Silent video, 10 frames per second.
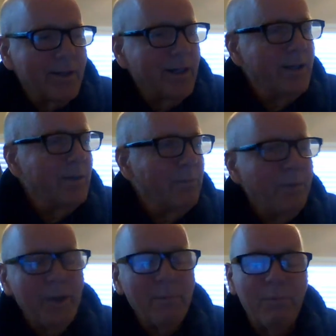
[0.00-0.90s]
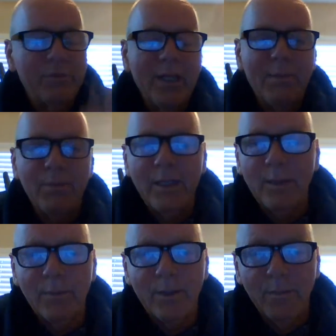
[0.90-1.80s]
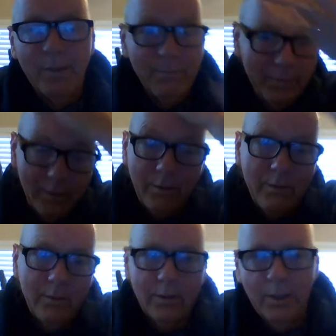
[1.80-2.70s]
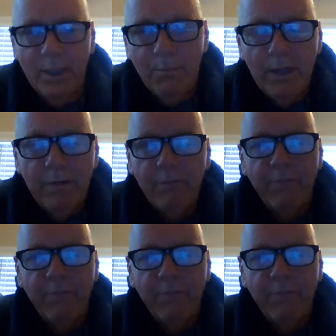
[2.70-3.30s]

care. You can slap a label on me. Might even